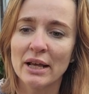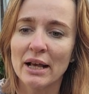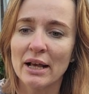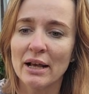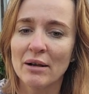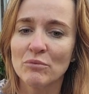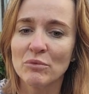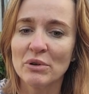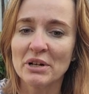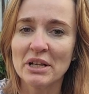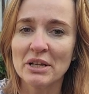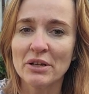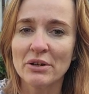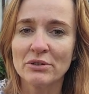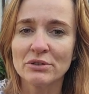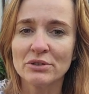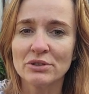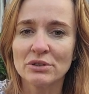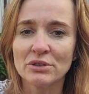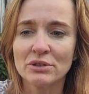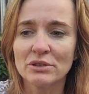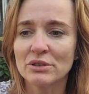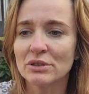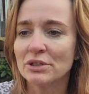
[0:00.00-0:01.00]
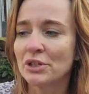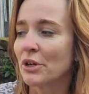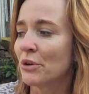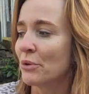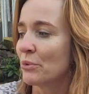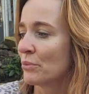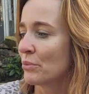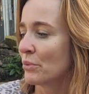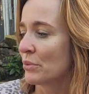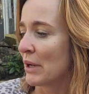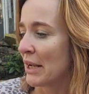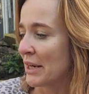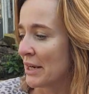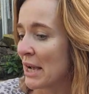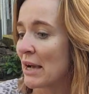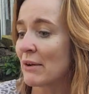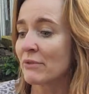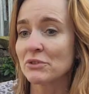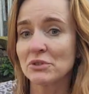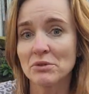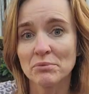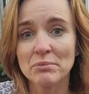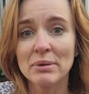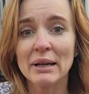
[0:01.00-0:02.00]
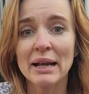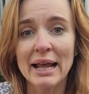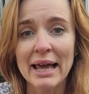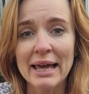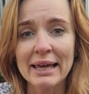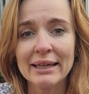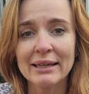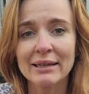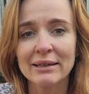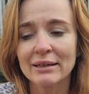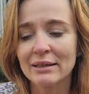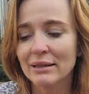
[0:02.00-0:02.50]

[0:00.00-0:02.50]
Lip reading: and when he goes, and have some play.